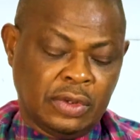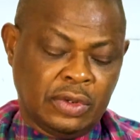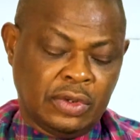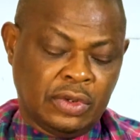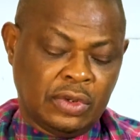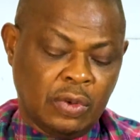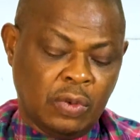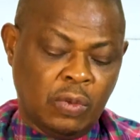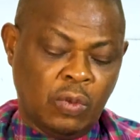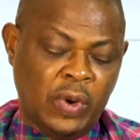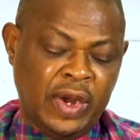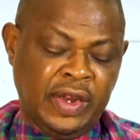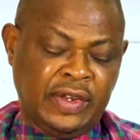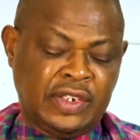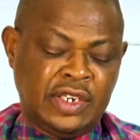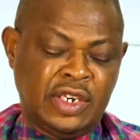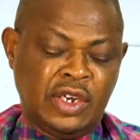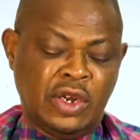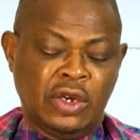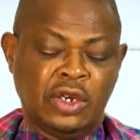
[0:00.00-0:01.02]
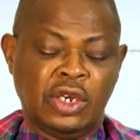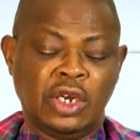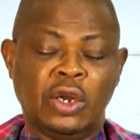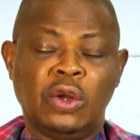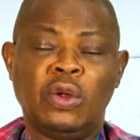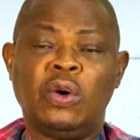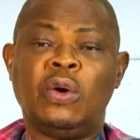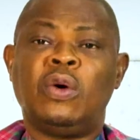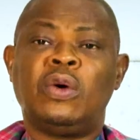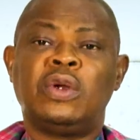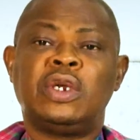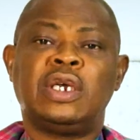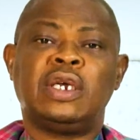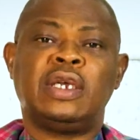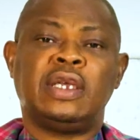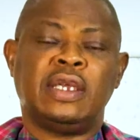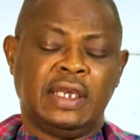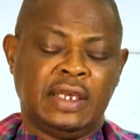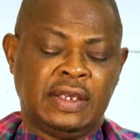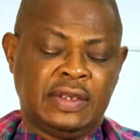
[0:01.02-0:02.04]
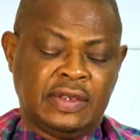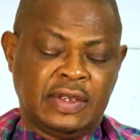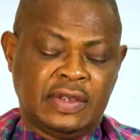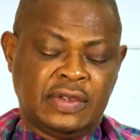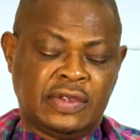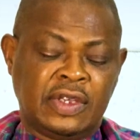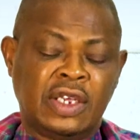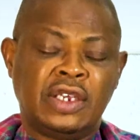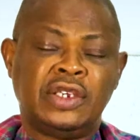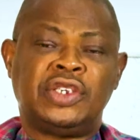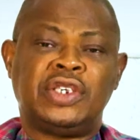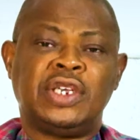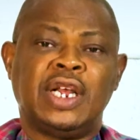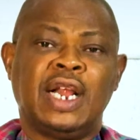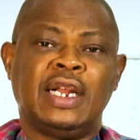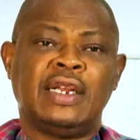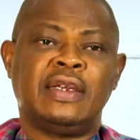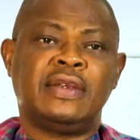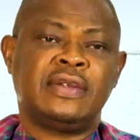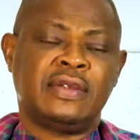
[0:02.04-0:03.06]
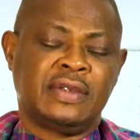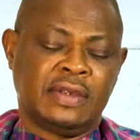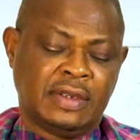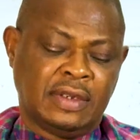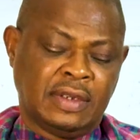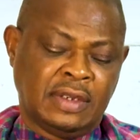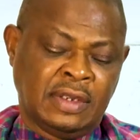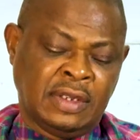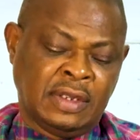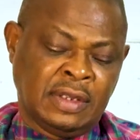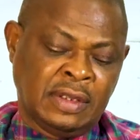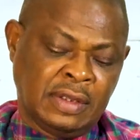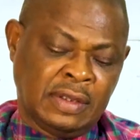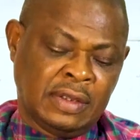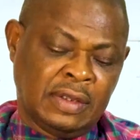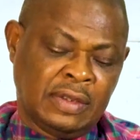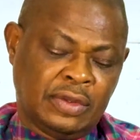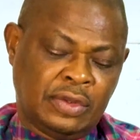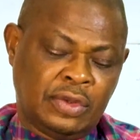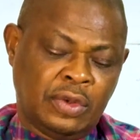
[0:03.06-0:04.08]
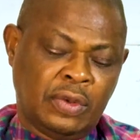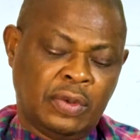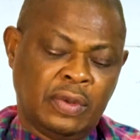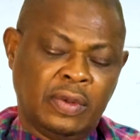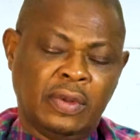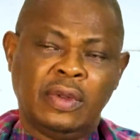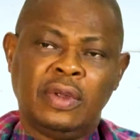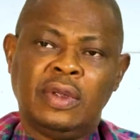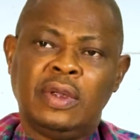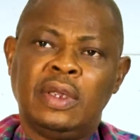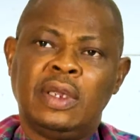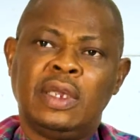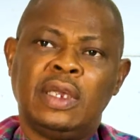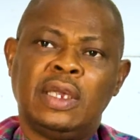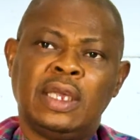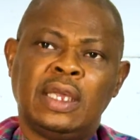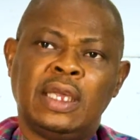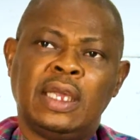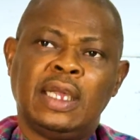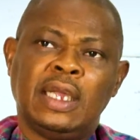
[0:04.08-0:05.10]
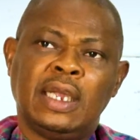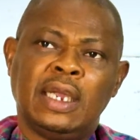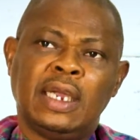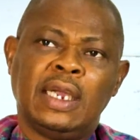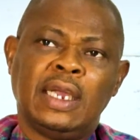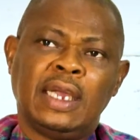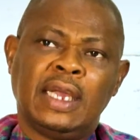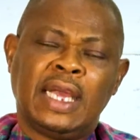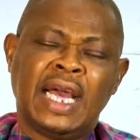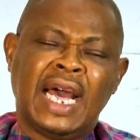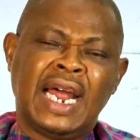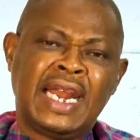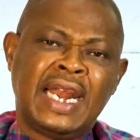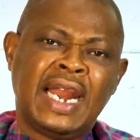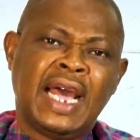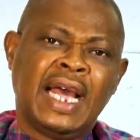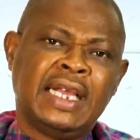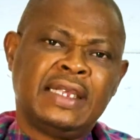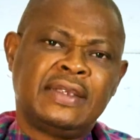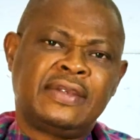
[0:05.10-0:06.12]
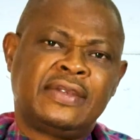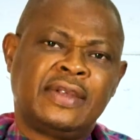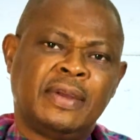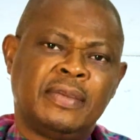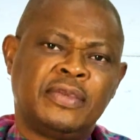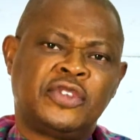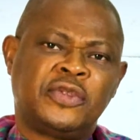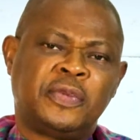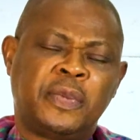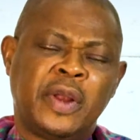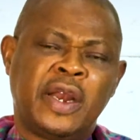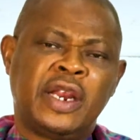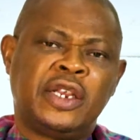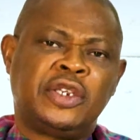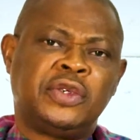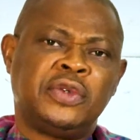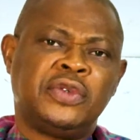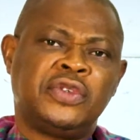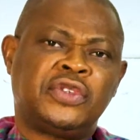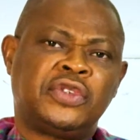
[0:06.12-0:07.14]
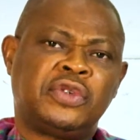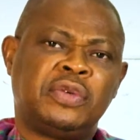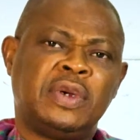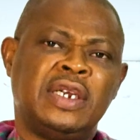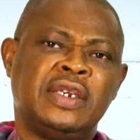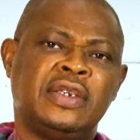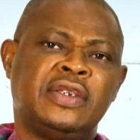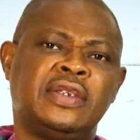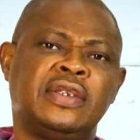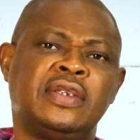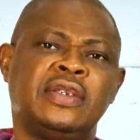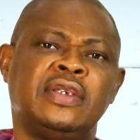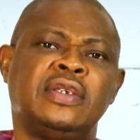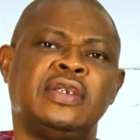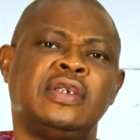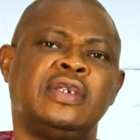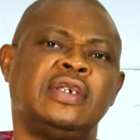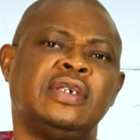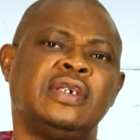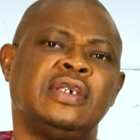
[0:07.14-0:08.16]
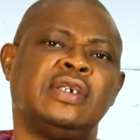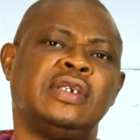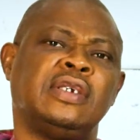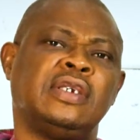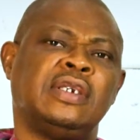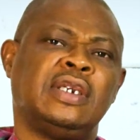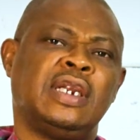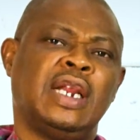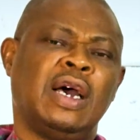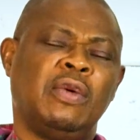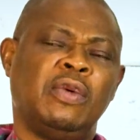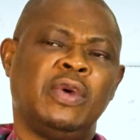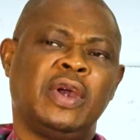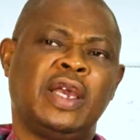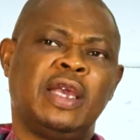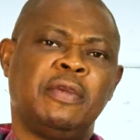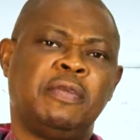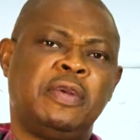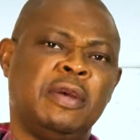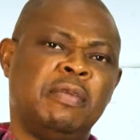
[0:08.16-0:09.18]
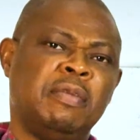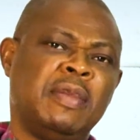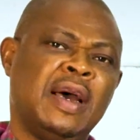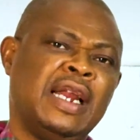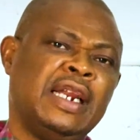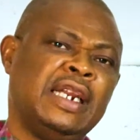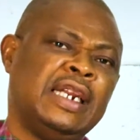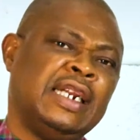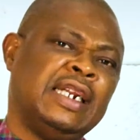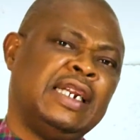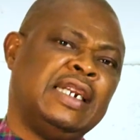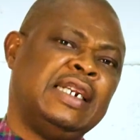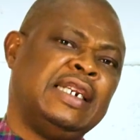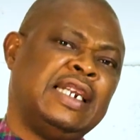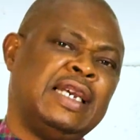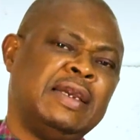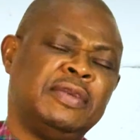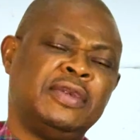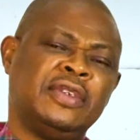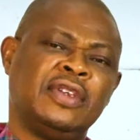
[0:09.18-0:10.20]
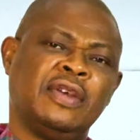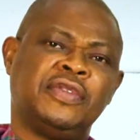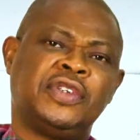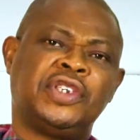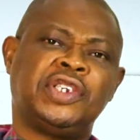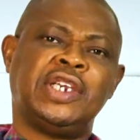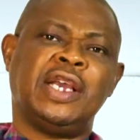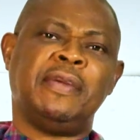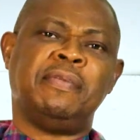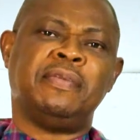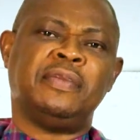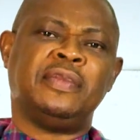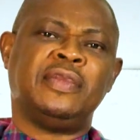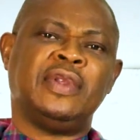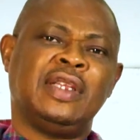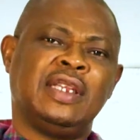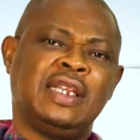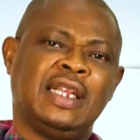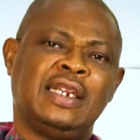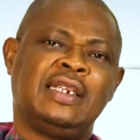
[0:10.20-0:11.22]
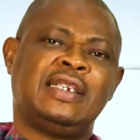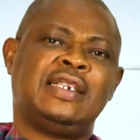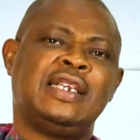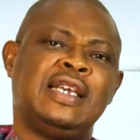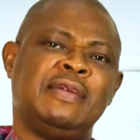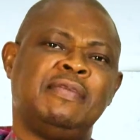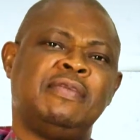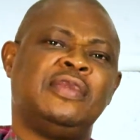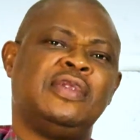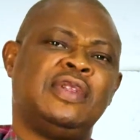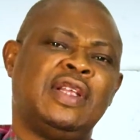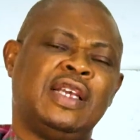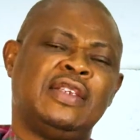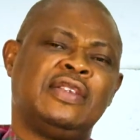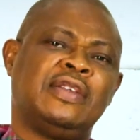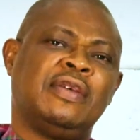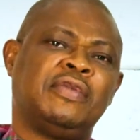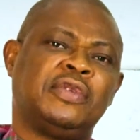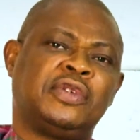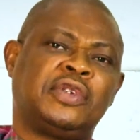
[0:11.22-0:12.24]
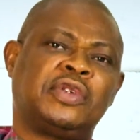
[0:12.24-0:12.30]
So waiting on the Lord is essential to garner some spiritual strength that will keep a man in days of shame, in the 10 days of